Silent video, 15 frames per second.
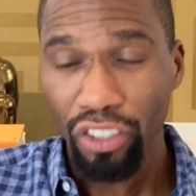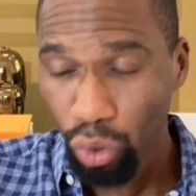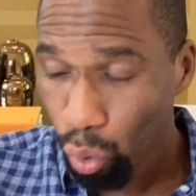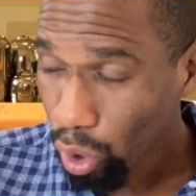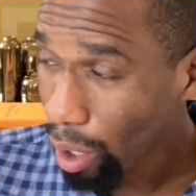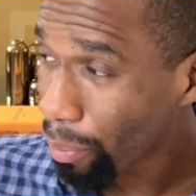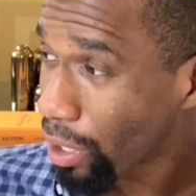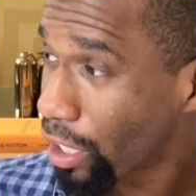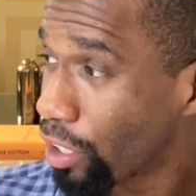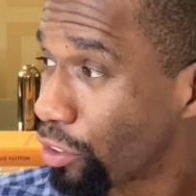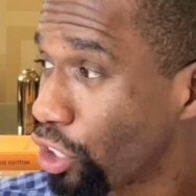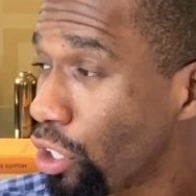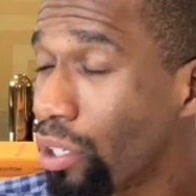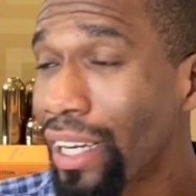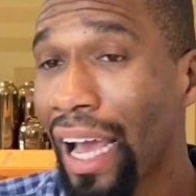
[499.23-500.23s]
So all I'm going to
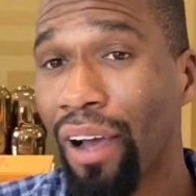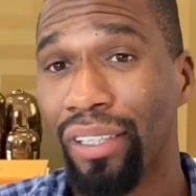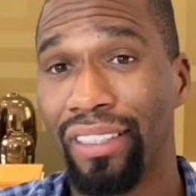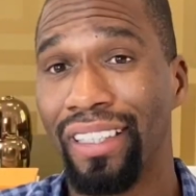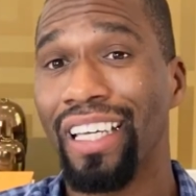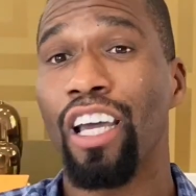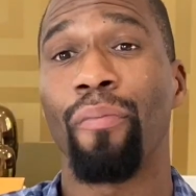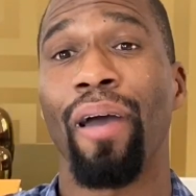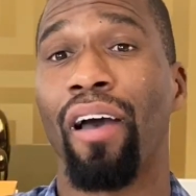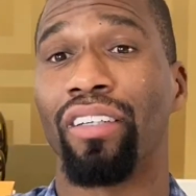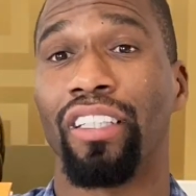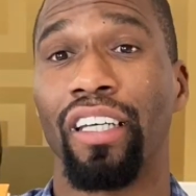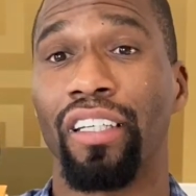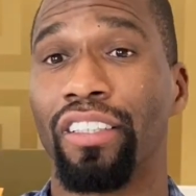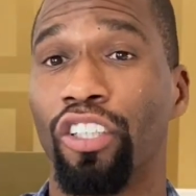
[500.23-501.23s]
do now is think
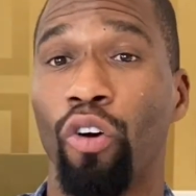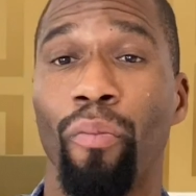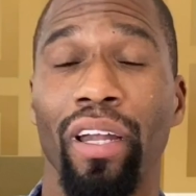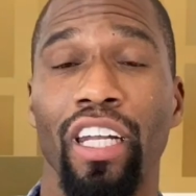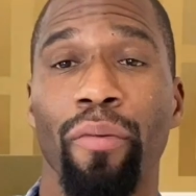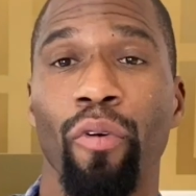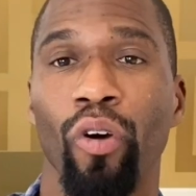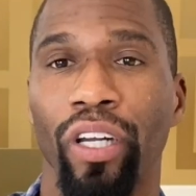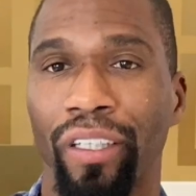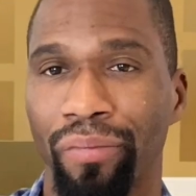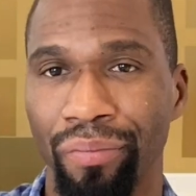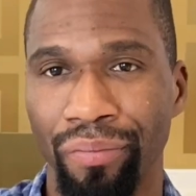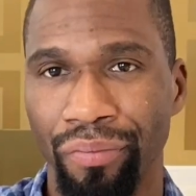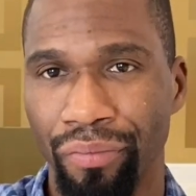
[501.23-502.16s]
about it until Monday morning.